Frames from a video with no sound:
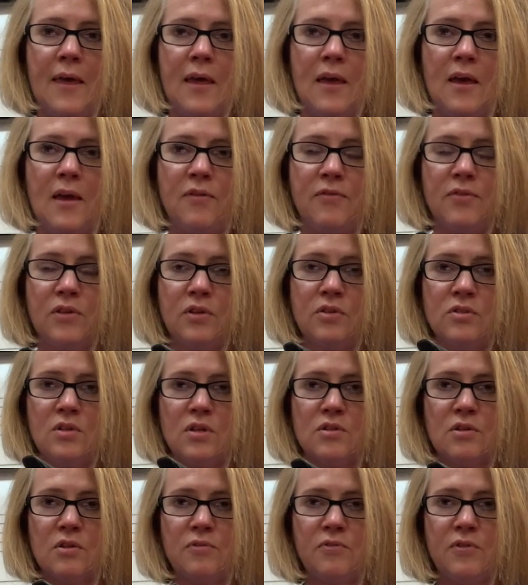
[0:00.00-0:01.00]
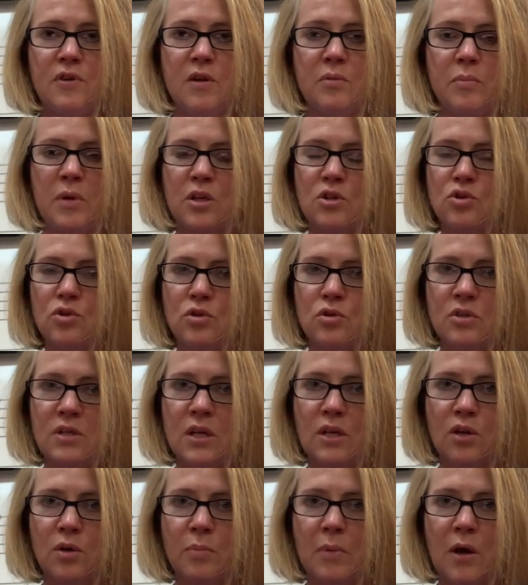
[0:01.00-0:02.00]
If this doesn't fit, make sure you
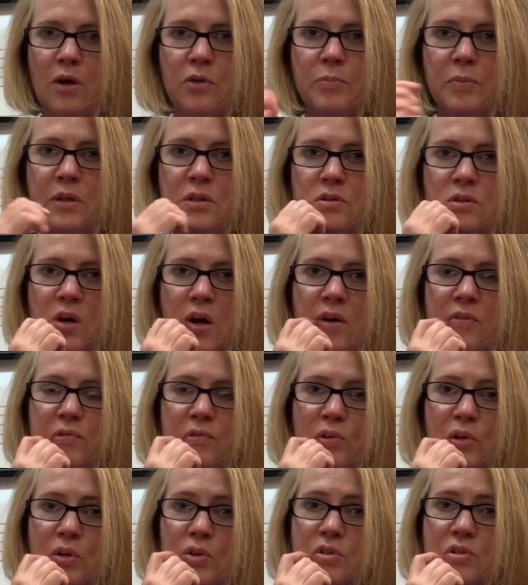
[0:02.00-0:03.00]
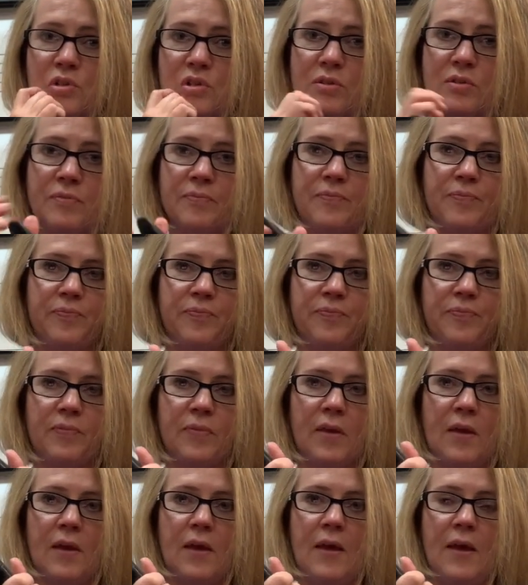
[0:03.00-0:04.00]
take your mouthpiece off first.
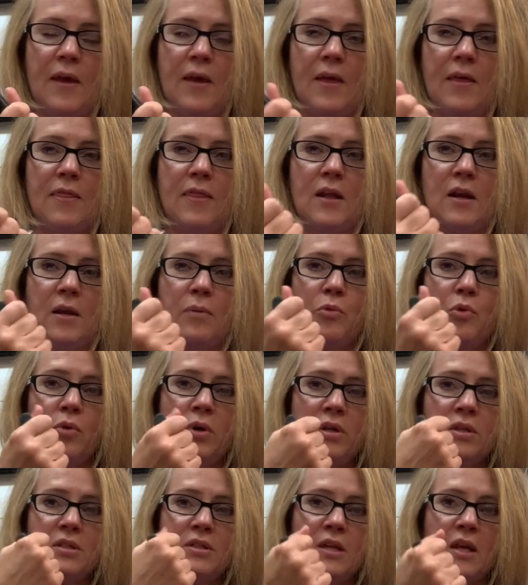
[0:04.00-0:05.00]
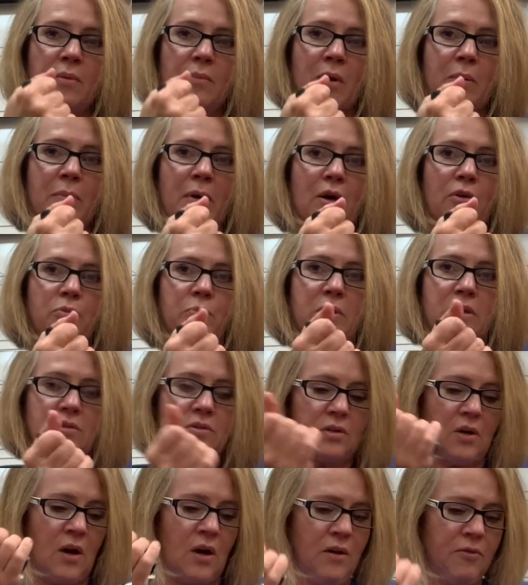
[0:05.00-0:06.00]
Then I'm going to take my mouthpiece
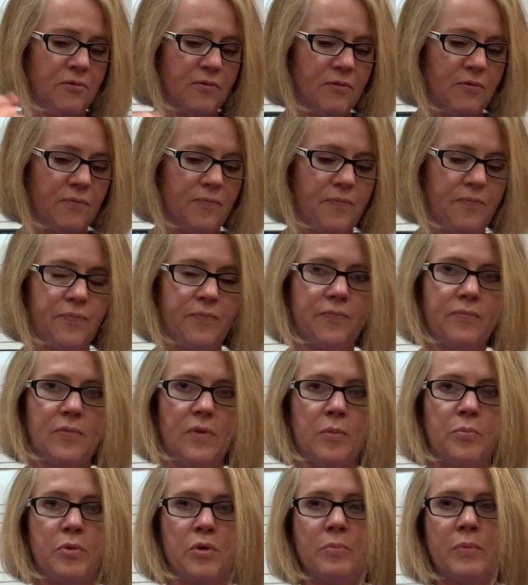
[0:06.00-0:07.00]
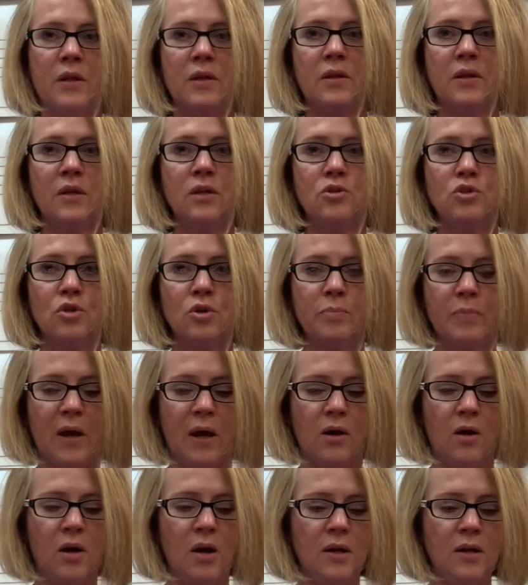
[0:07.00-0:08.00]
off, put my ligature
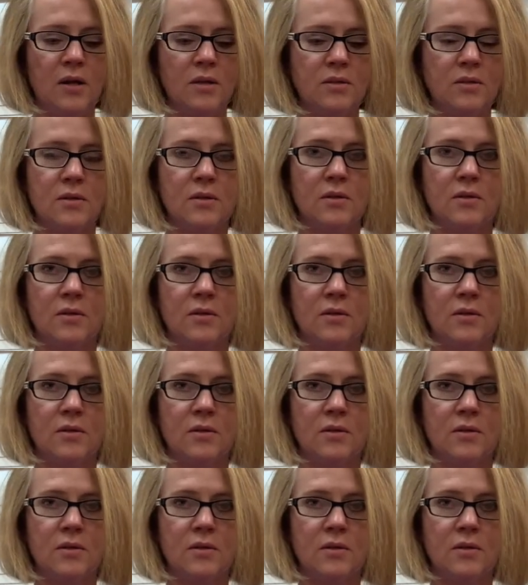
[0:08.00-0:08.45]
back on it,